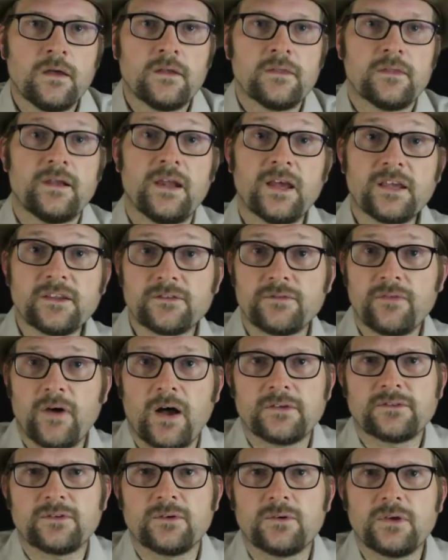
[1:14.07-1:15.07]
The next
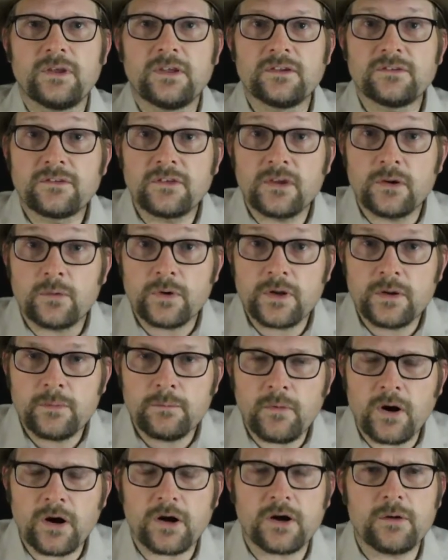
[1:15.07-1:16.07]
fossil is the
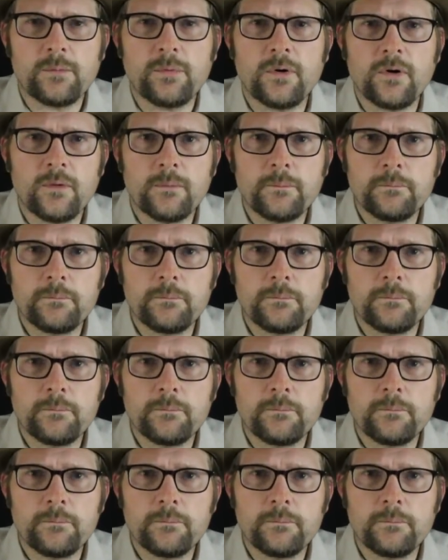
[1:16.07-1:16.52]
remarkable